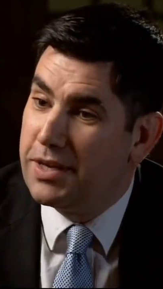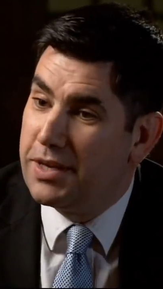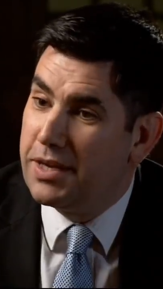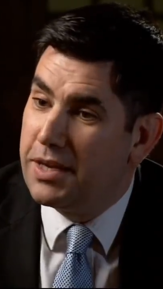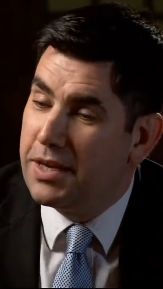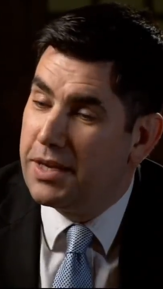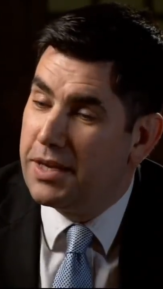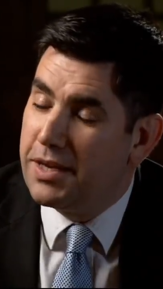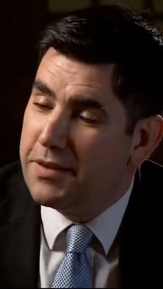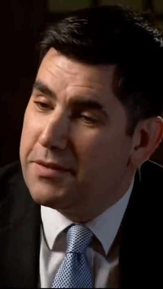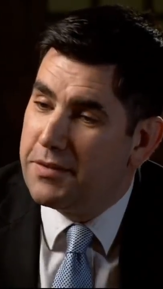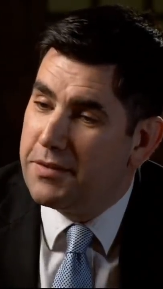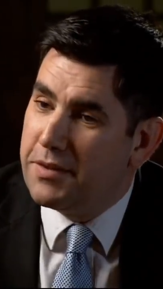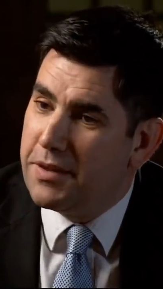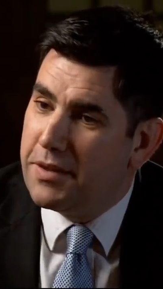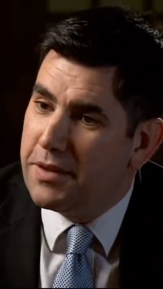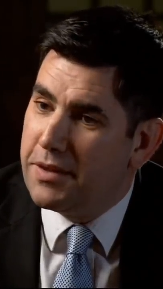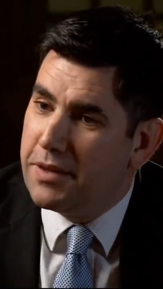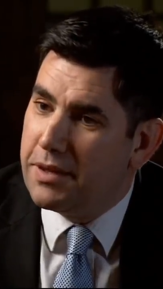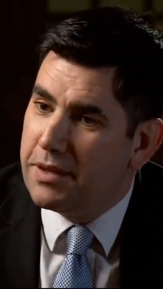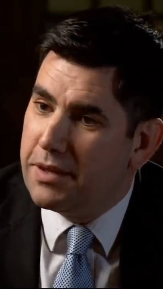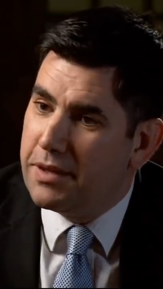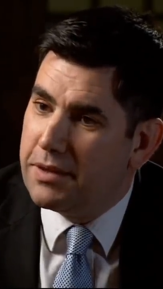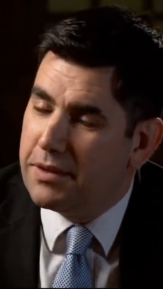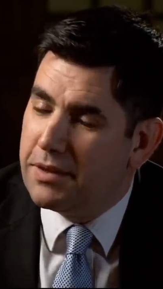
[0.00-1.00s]
You lied, so
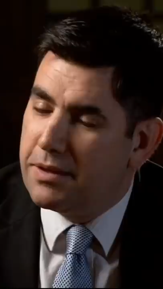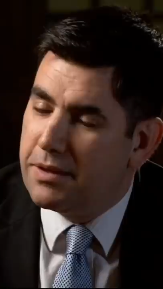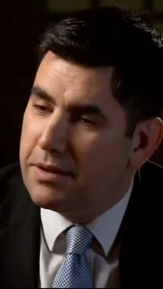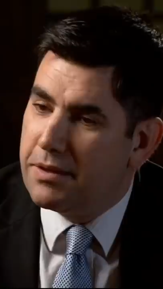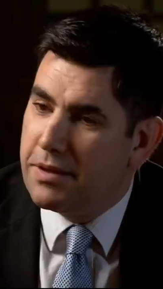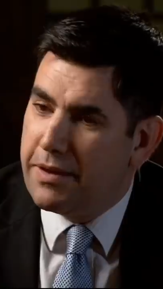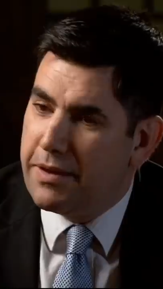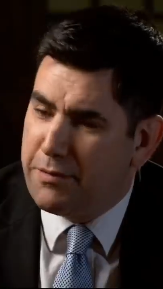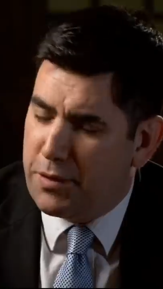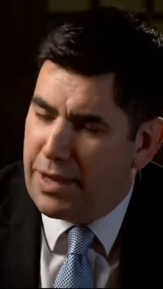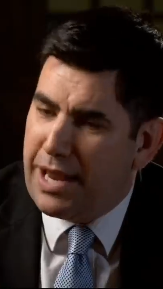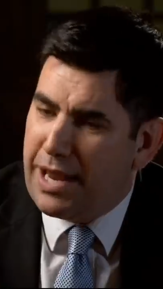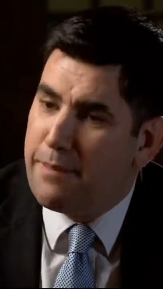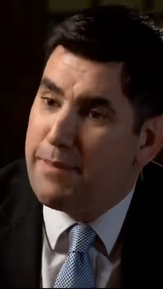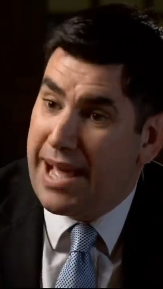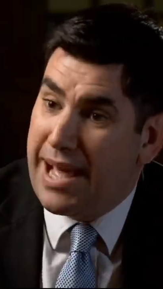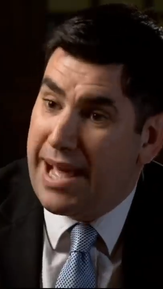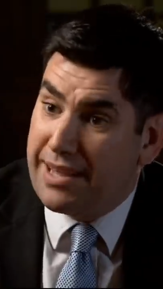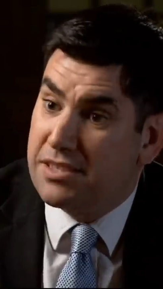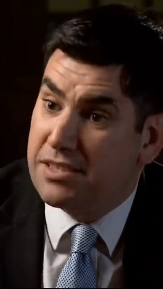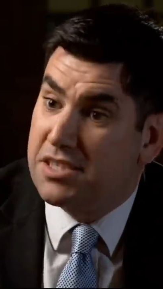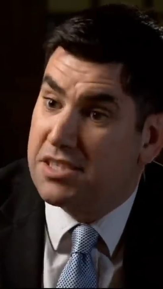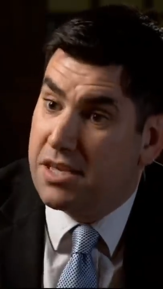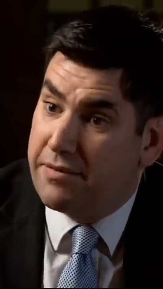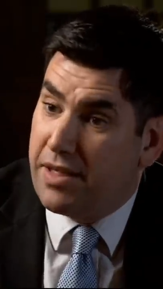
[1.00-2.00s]
why should we believe
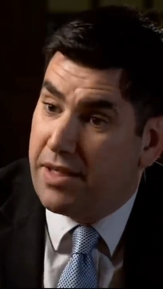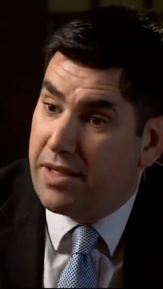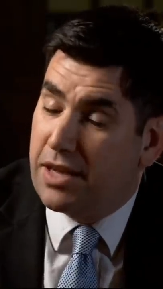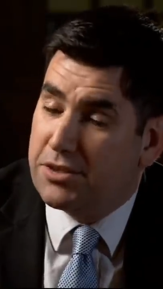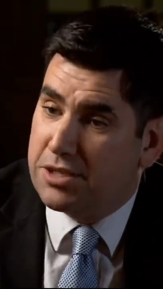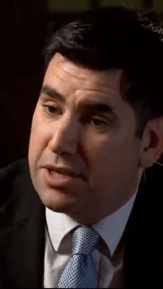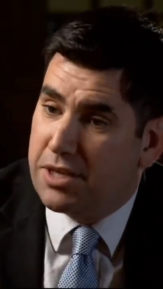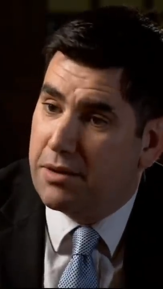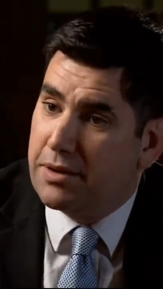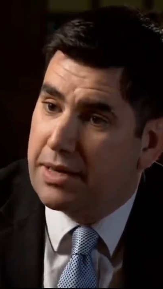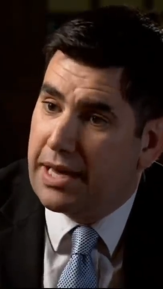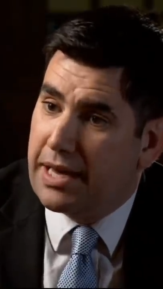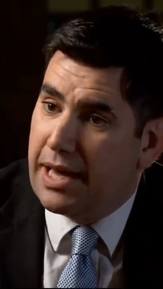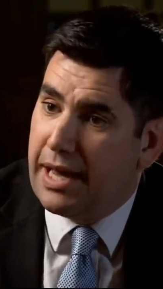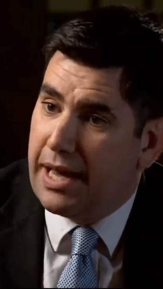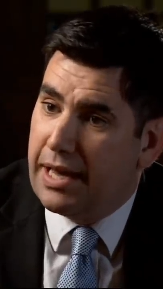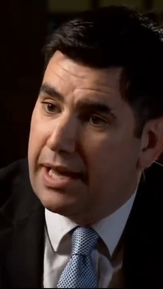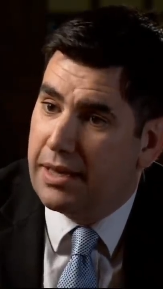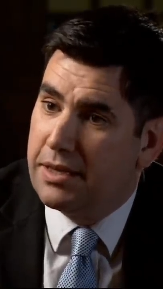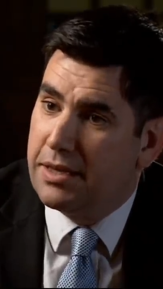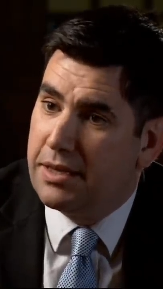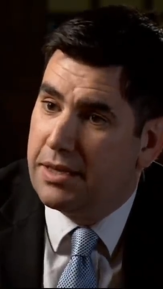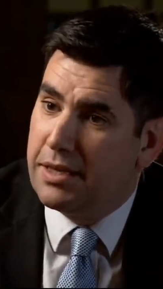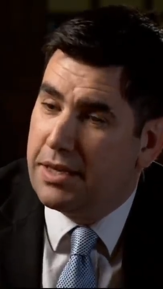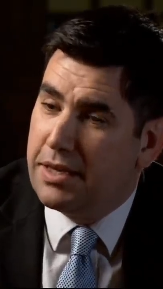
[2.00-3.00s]
a single
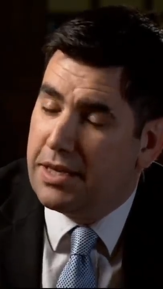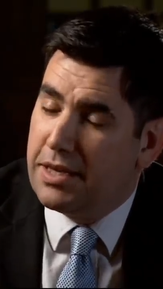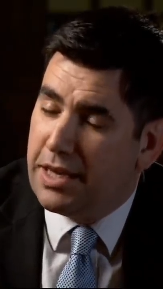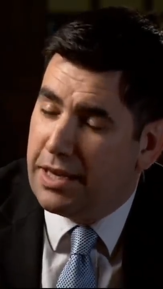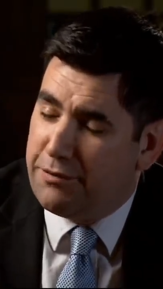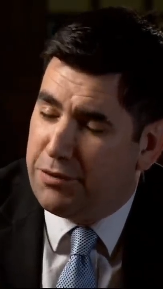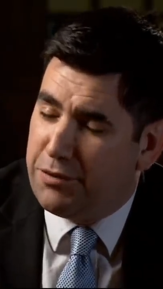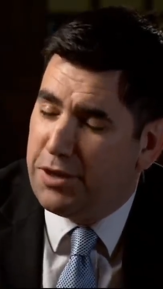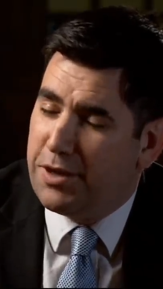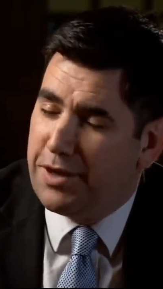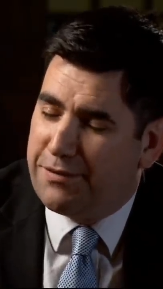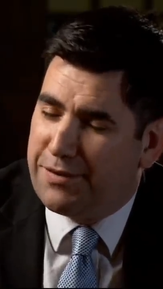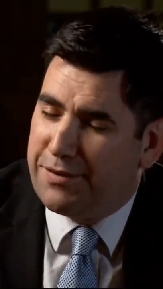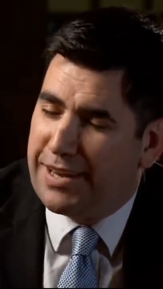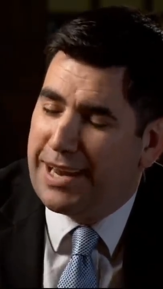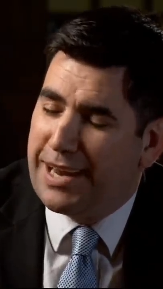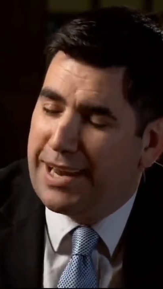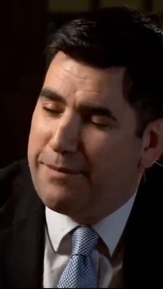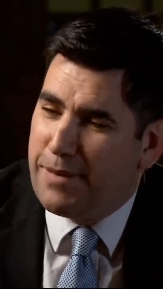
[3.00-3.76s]
word that comes out of your mouth?